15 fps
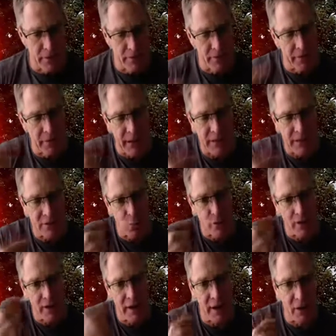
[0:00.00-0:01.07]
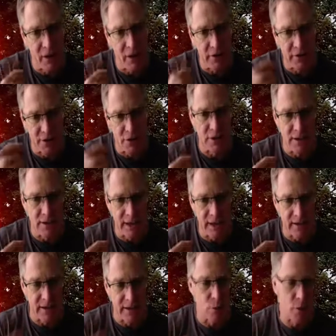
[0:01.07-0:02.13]
That's one of the areas that you can test.
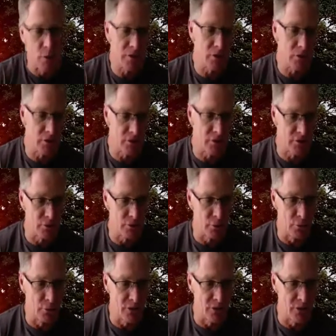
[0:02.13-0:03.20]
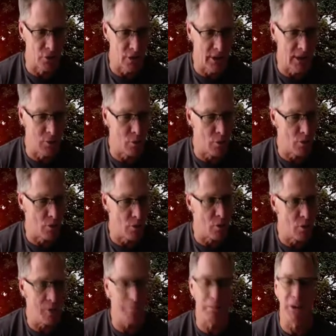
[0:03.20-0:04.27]
Now what you want to do is look at, well,
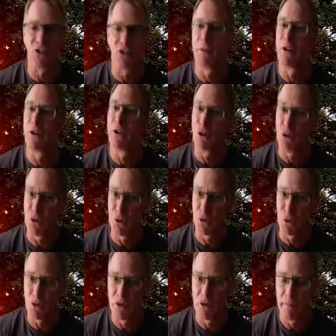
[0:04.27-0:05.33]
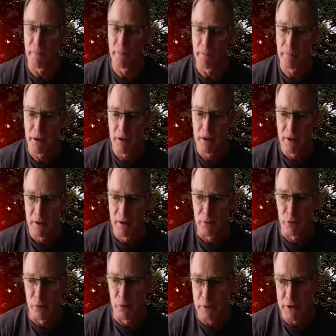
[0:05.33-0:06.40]
what muscle am I going to use?
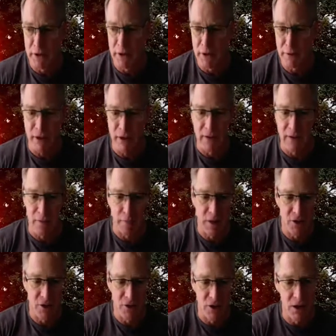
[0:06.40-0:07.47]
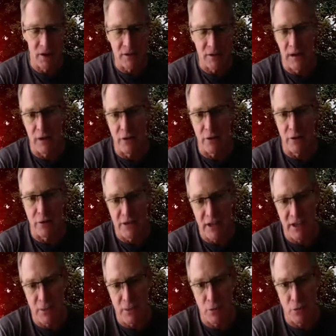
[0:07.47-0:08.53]
For me, if I have a patient lying down on the
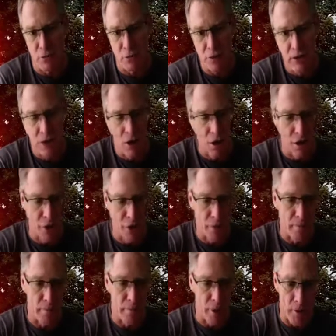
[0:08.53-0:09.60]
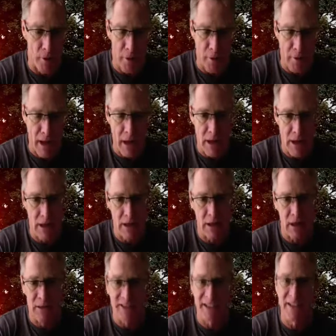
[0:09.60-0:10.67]
table, on the back, I
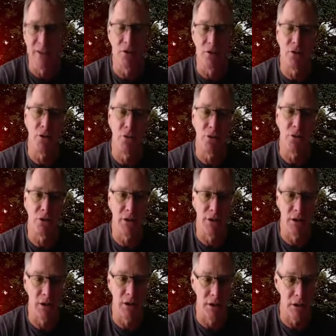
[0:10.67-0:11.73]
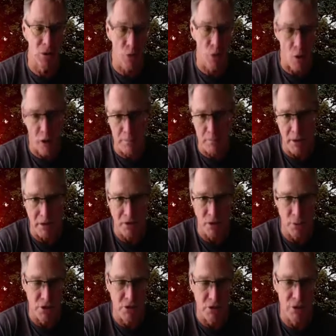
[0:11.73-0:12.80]
tend to use the quad muscle,
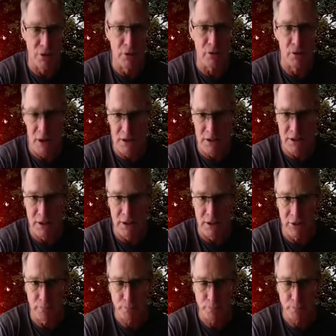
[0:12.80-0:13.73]
which is in the front here.